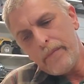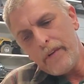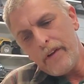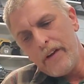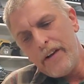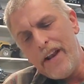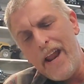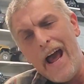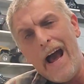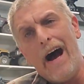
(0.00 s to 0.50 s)

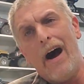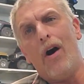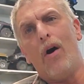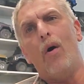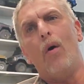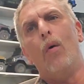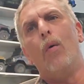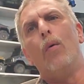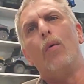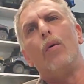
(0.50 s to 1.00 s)

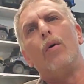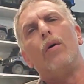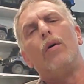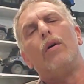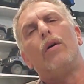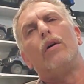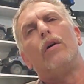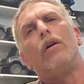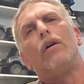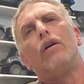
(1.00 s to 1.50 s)
Now,
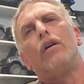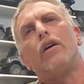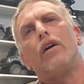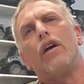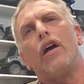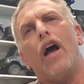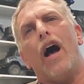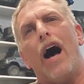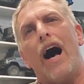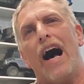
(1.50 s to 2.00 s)

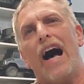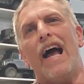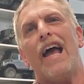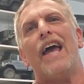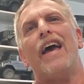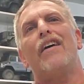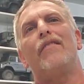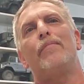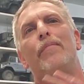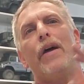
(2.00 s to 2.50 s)
I
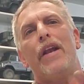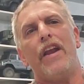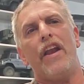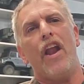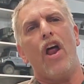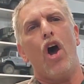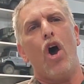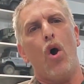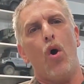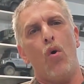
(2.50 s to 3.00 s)
have been
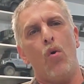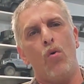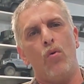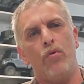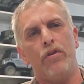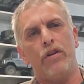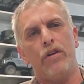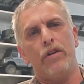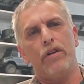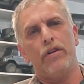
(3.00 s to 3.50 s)

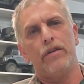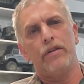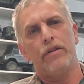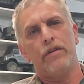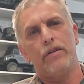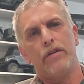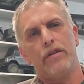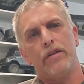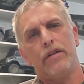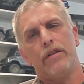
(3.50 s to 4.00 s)
known
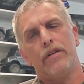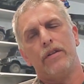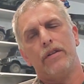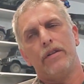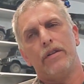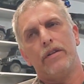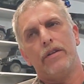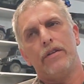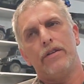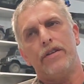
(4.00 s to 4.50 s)

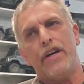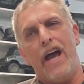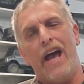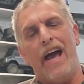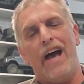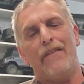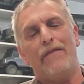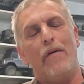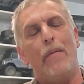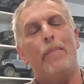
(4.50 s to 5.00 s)
to
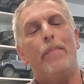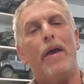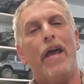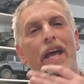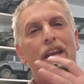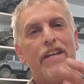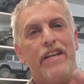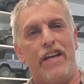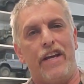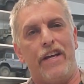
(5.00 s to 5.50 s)
have
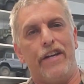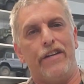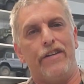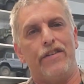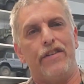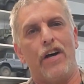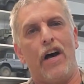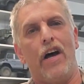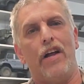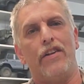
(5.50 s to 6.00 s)
opinions
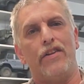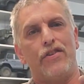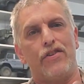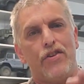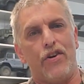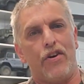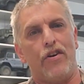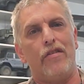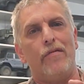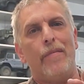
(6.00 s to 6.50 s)
on
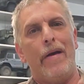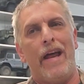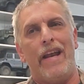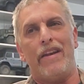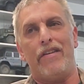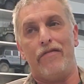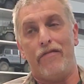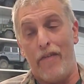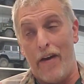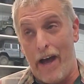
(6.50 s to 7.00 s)
certain
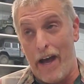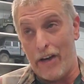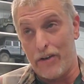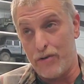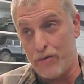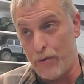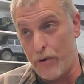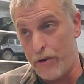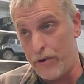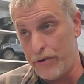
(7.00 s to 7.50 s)

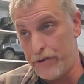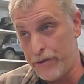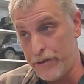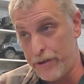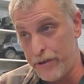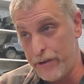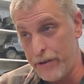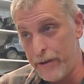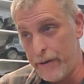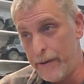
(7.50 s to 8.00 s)
manufacturers.
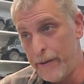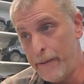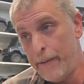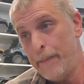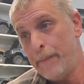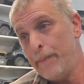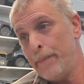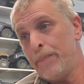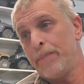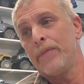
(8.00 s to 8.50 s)

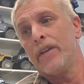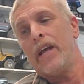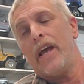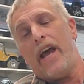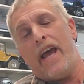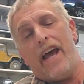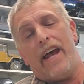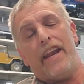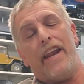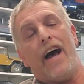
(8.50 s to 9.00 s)

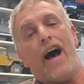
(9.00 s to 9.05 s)
And